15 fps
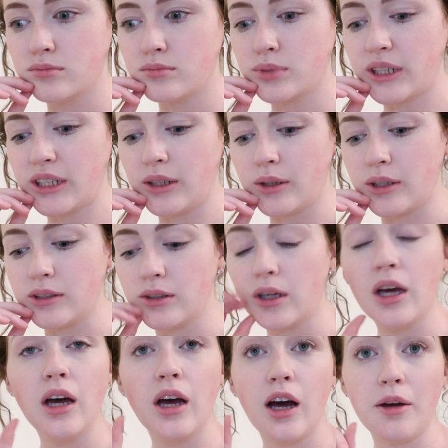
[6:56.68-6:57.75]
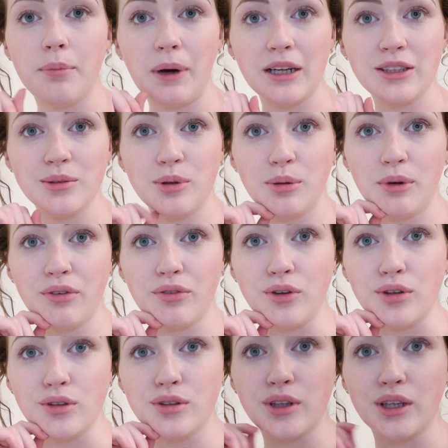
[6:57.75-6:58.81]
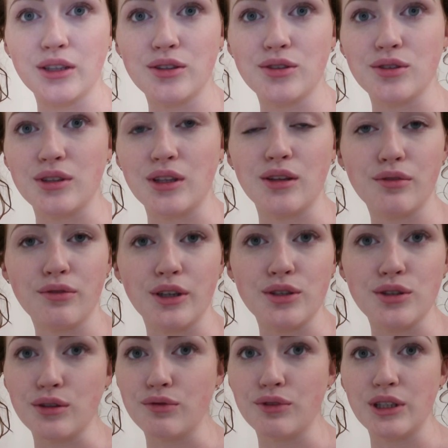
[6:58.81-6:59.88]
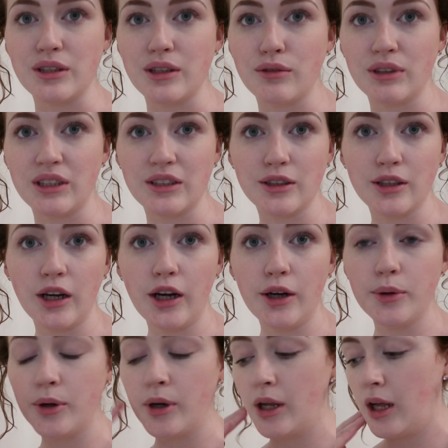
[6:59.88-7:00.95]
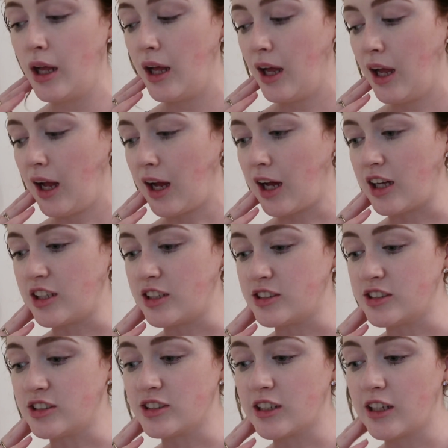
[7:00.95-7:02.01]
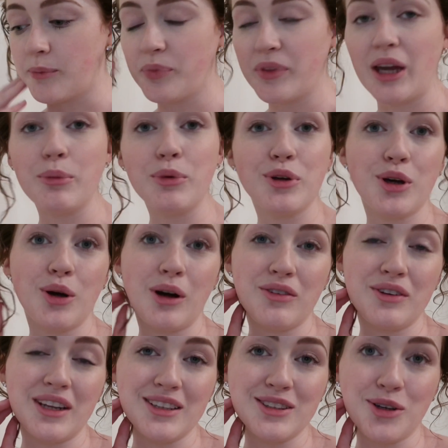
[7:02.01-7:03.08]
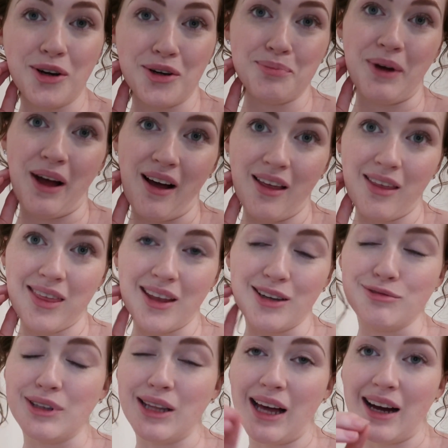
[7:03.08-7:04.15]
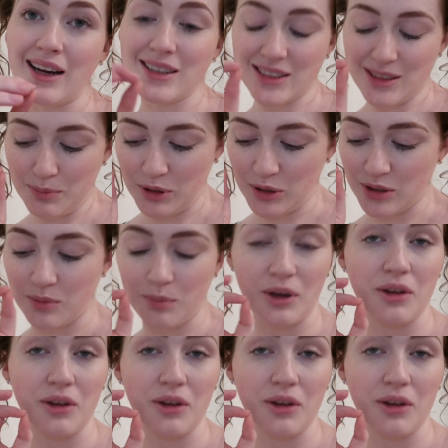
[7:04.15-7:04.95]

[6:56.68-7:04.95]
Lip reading: But anyway, I packed up all my food, so that's just in the fridge and the freezer ready to go. And I'm gonna go have a nice hot bath and relax because